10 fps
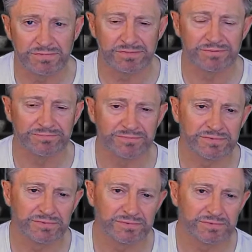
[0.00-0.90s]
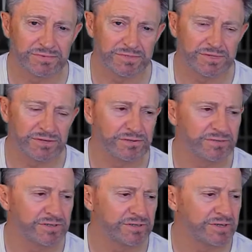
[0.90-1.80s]
a little
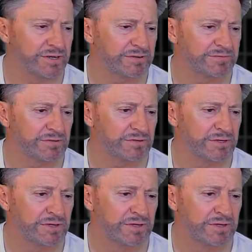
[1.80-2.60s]
over a year and a half ago,